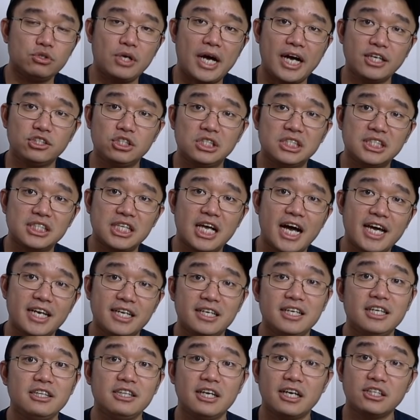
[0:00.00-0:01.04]
to actually slide
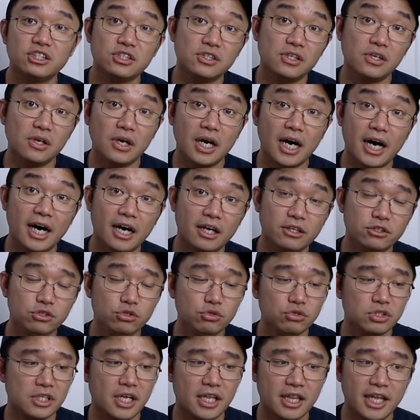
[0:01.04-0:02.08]
it in there to uh,
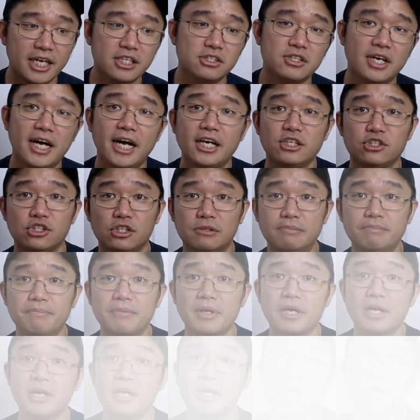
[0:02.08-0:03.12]
use that laser etcher.
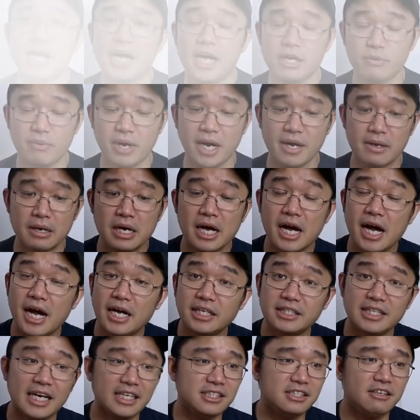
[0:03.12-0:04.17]
Anyway,
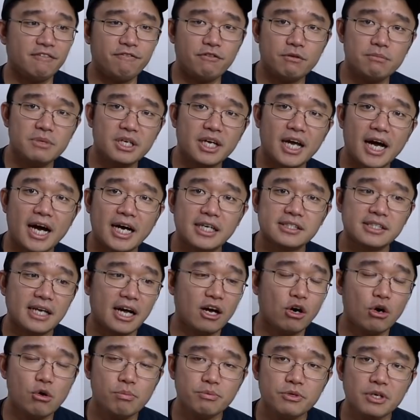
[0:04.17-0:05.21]
that's it for me, guys.
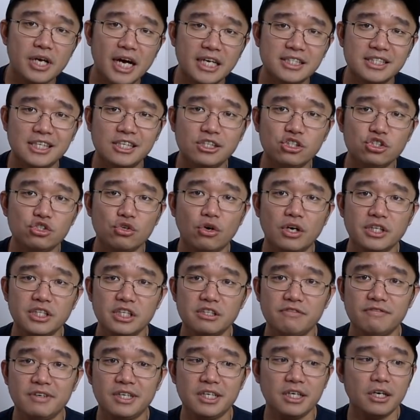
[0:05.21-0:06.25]
I hope you guys enjoyed
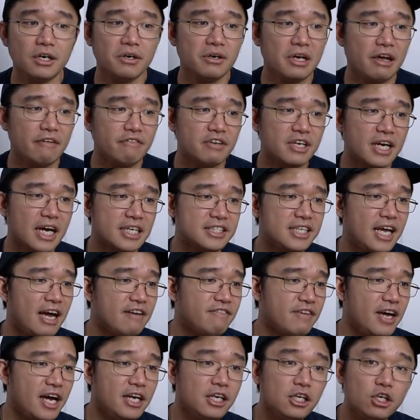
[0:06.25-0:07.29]
this video. If you guys
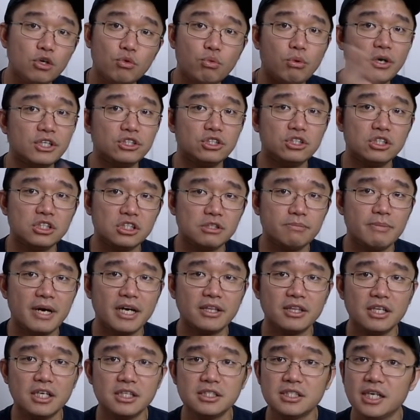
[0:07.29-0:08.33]
have any questions
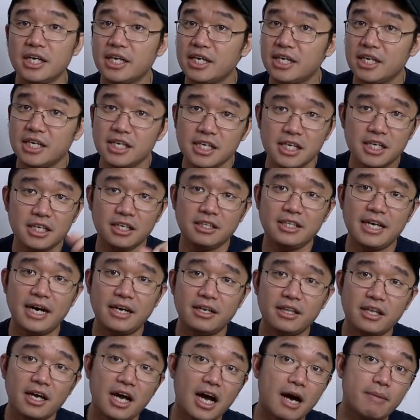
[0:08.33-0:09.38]
about this, hit it
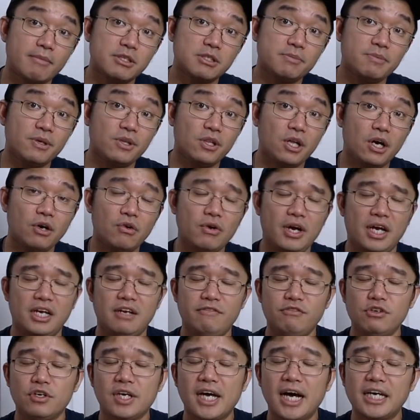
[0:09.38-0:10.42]
down in the comments below. And
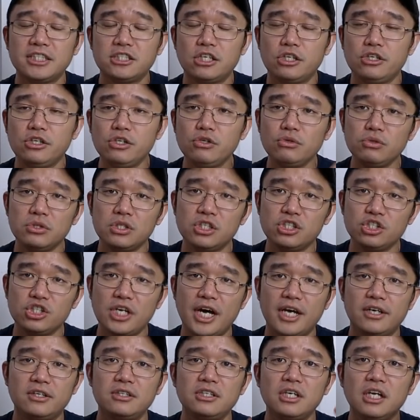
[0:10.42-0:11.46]
if you guys are new to this
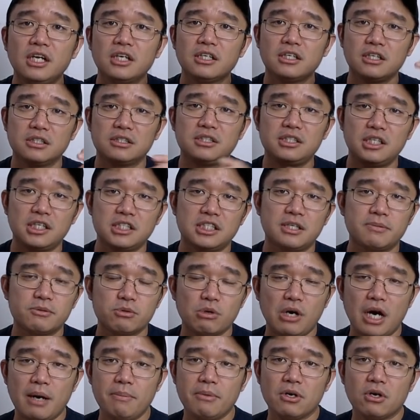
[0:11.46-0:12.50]
channel, consider
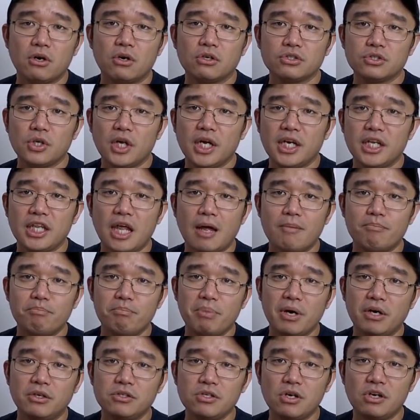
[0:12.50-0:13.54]
subscribing. Also hitting
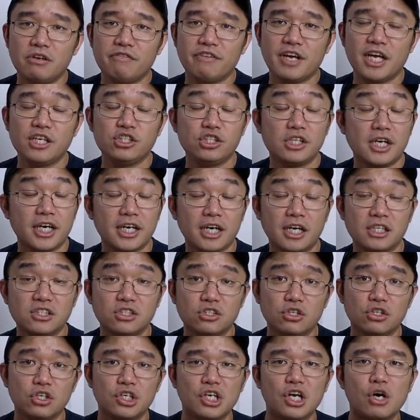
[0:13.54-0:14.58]
that bell notification icon
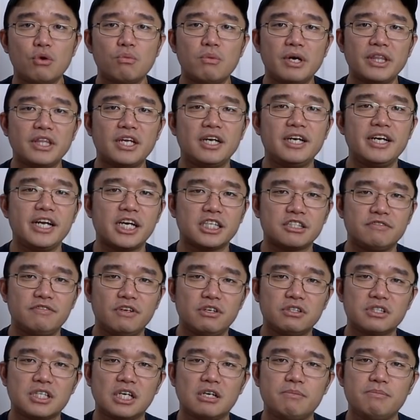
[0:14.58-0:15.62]
so you know when the next
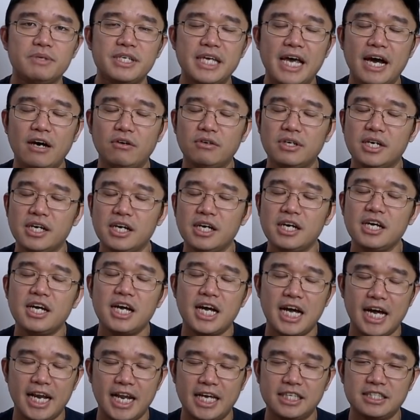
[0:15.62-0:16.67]
video is going to be out.
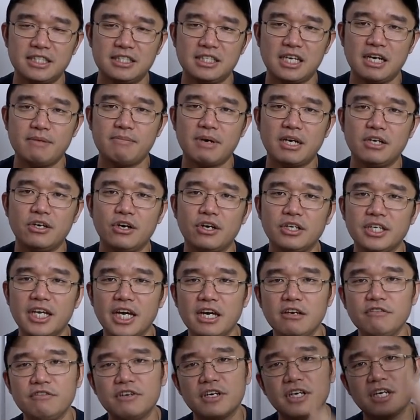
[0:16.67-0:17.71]
And as I say in my nerd
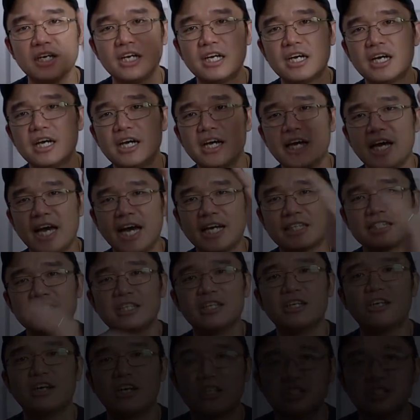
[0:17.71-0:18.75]
cave, hack till it